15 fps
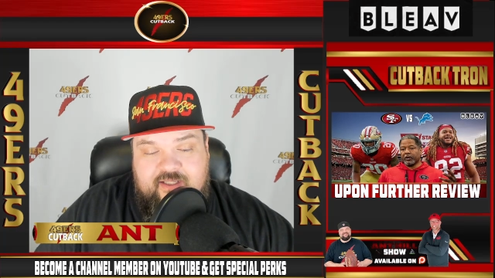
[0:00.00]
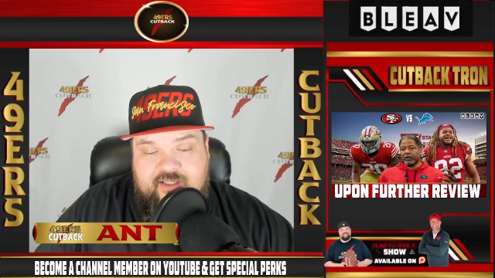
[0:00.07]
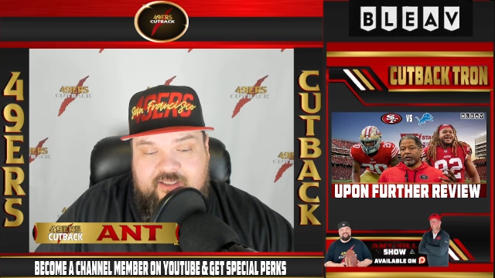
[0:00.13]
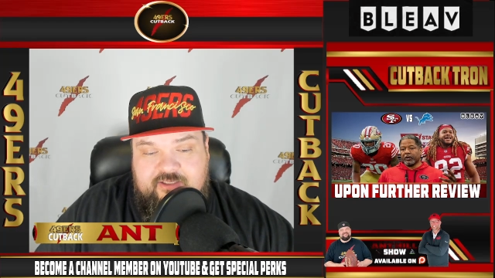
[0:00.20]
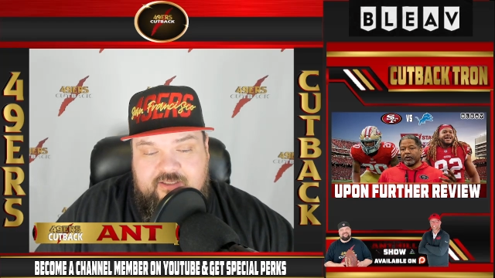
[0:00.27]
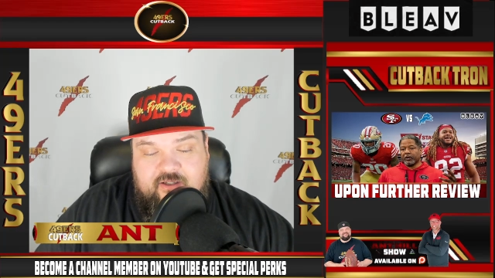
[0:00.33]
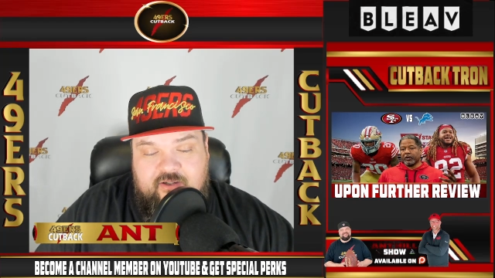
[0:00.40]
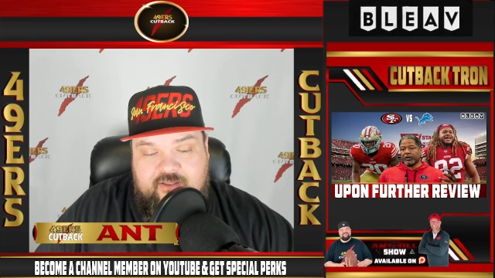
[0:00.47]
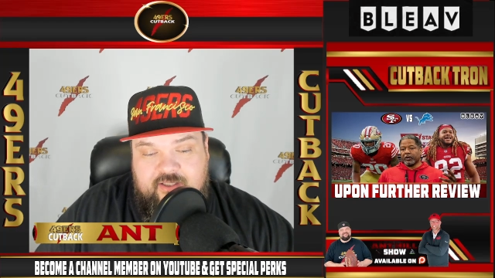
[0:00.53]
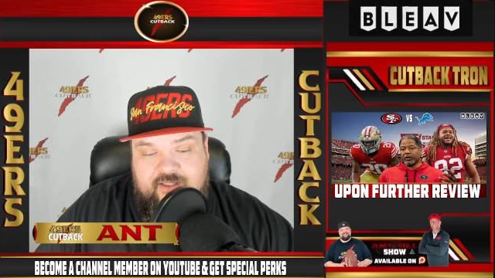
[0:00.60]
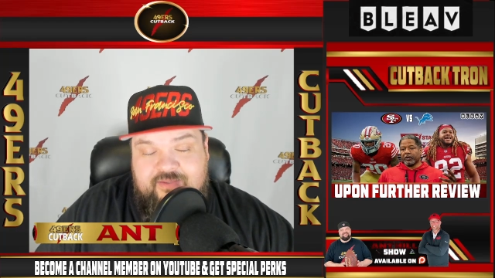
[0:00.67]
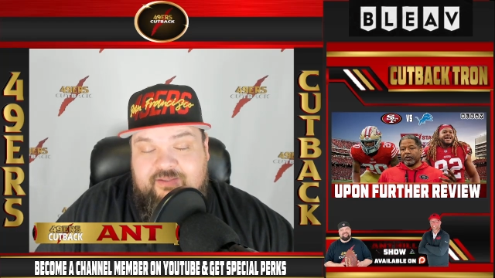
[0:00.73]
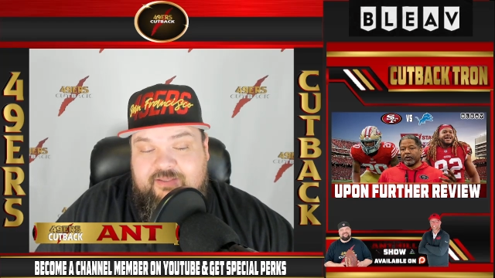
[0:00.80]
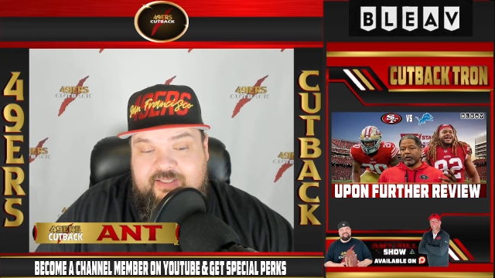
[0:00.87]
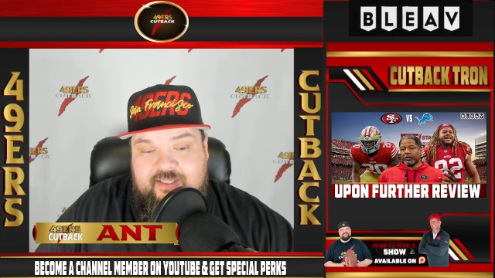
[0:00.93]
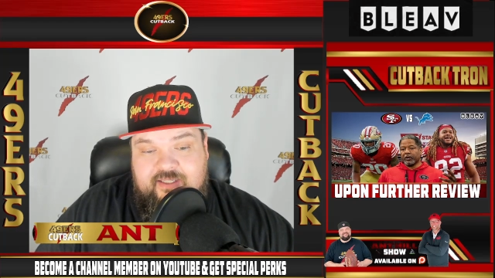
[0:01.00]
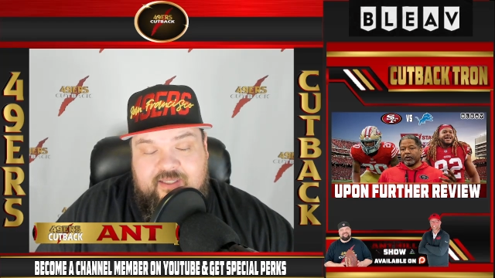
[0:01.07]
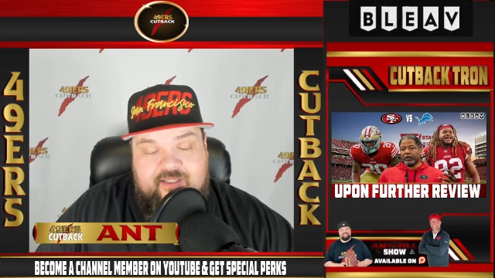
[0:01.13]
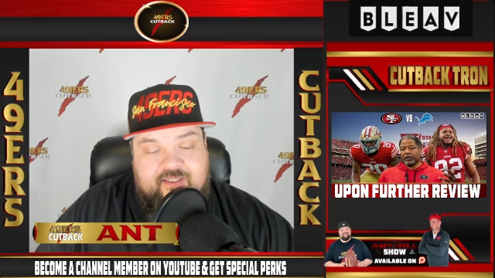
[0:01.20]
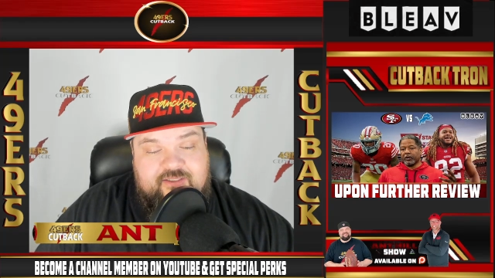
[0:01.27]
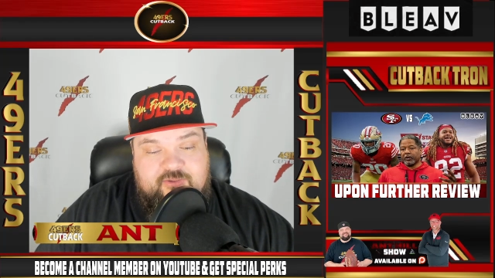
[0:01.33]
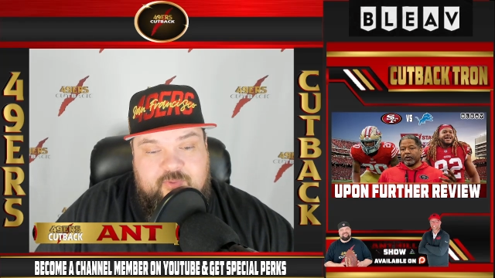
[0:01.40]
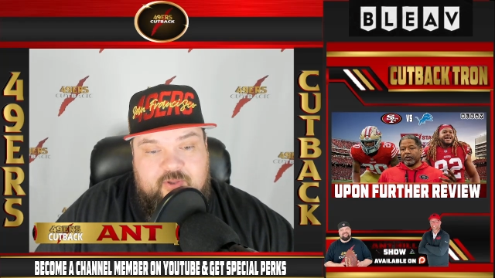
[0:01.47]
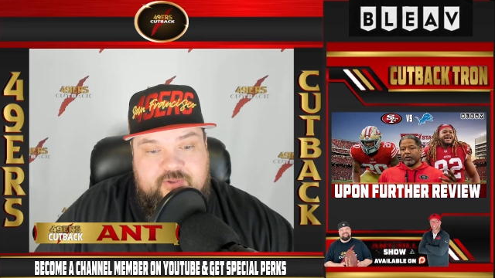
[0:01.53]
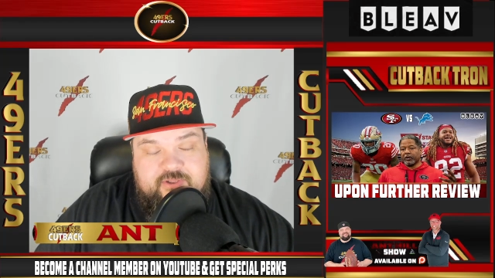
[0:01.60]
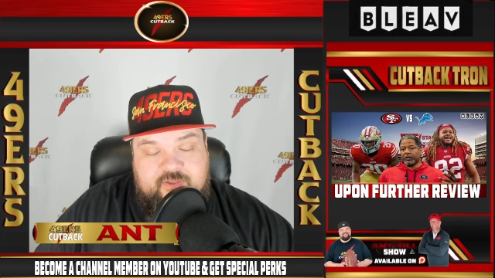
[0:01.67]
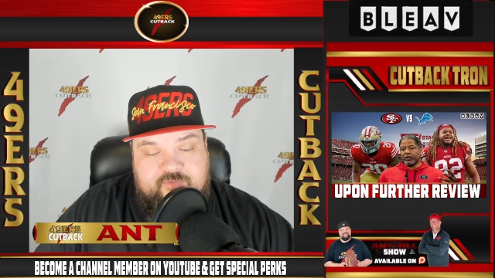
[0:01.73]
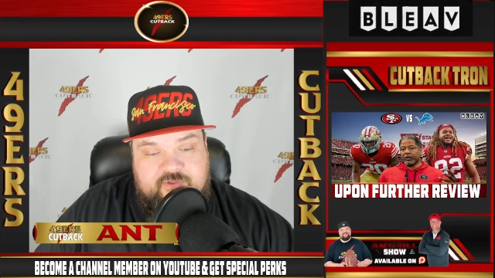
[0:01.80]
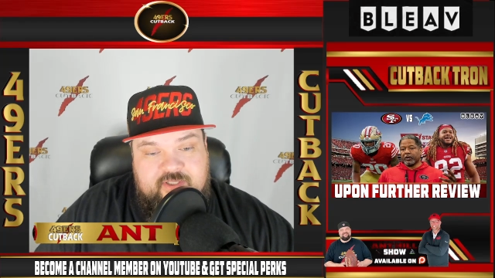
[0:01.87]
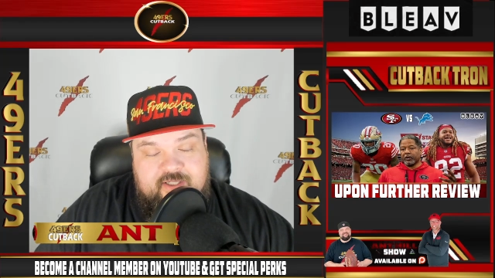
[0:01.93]
in
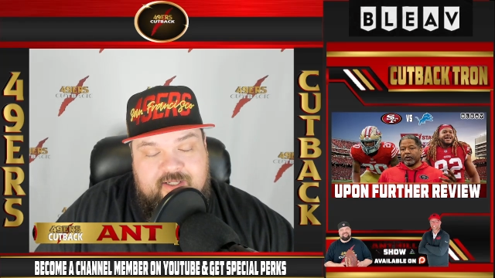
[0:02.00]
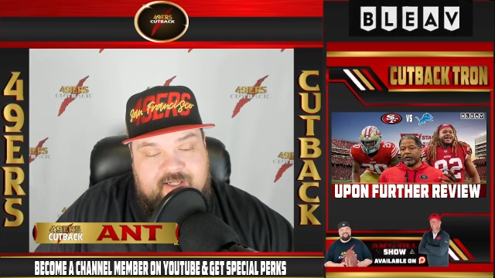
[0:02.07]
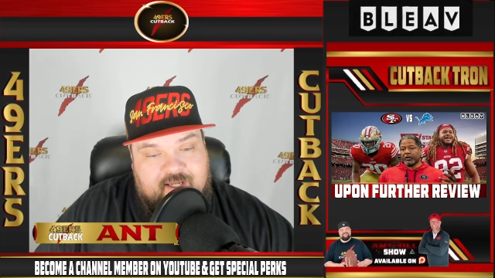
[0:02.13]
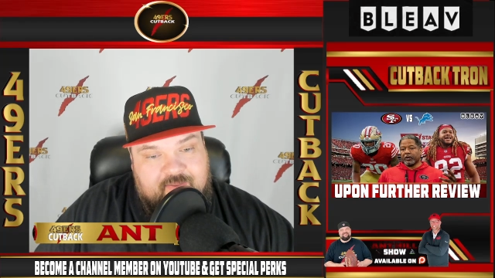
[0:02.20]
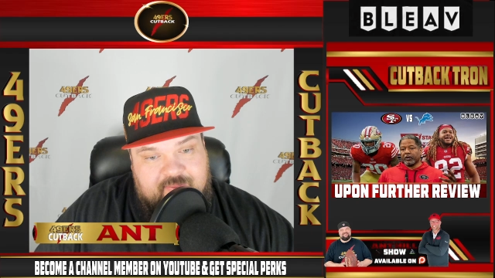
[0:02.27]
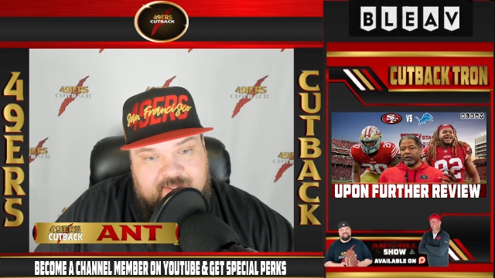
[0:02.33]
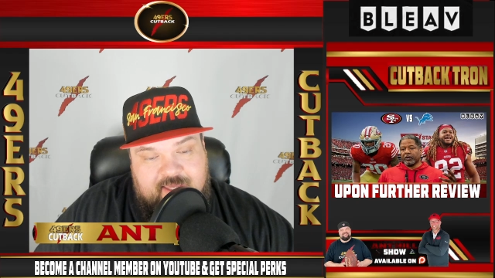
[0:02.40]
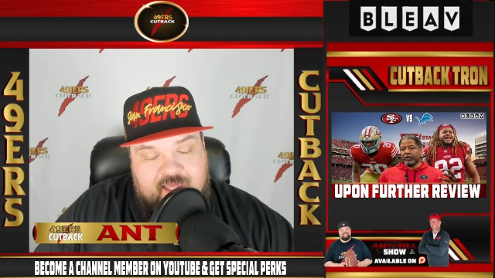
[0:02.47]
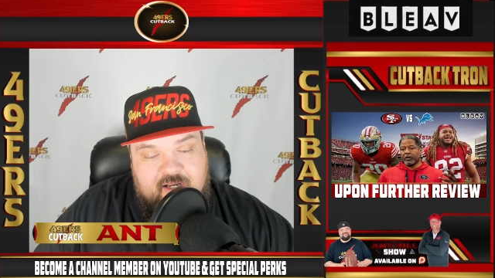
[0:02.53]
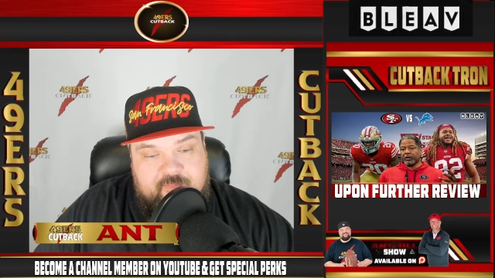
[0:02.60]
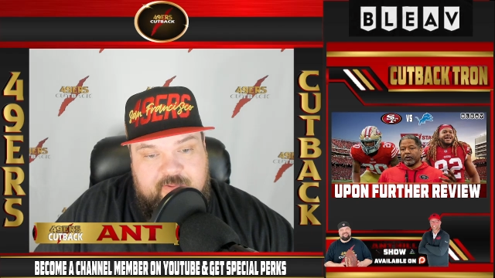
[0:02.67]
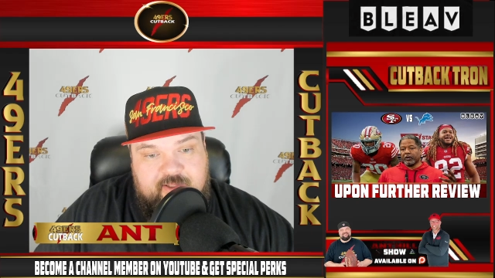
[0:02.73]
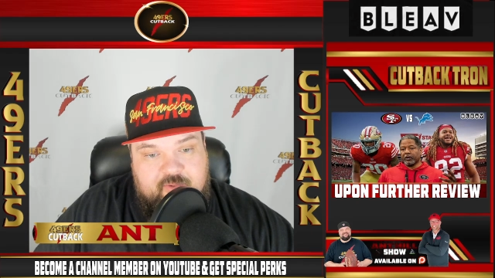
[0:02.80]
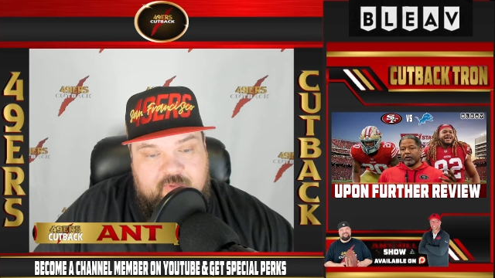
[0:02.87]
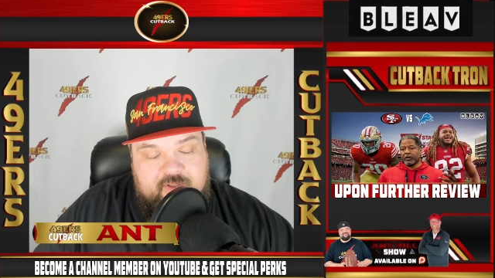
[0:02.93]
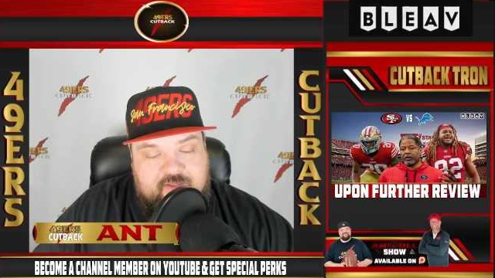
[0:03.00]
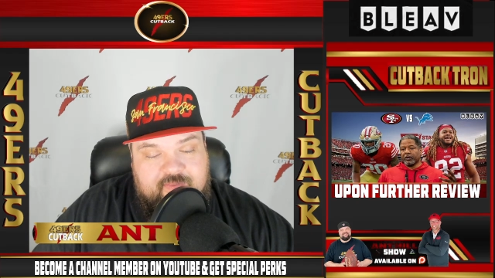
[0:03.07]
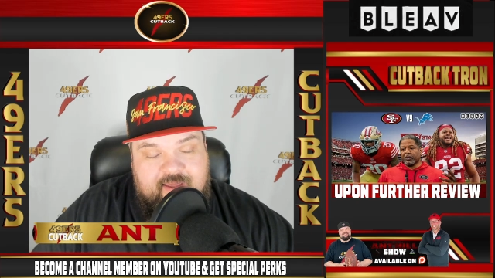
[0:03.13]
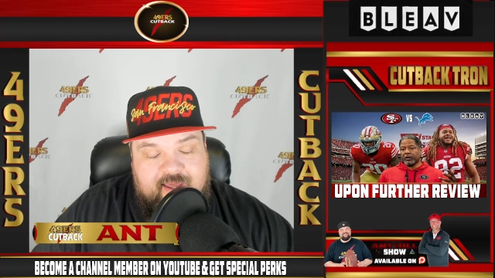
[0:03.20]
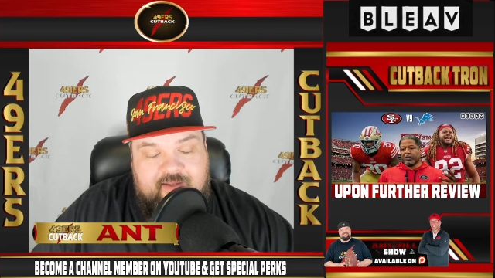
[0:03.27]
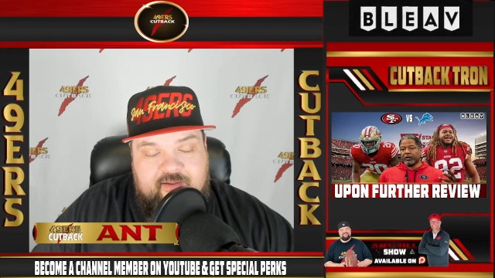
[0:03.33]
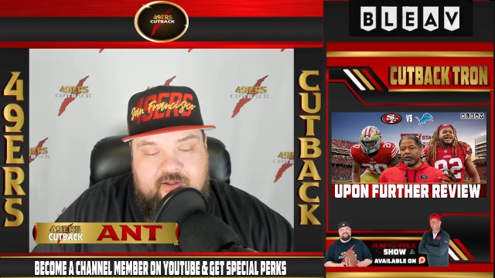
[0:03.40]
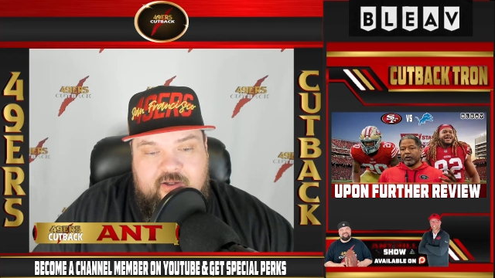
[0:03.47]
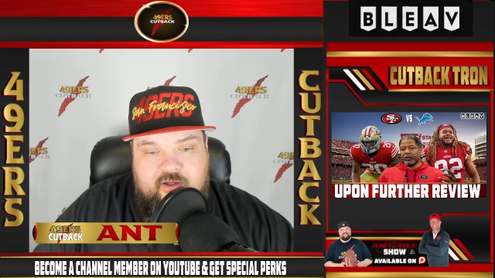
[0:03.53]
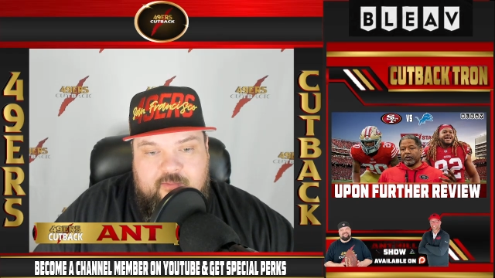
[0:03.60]
explosives, and they got a big one in that.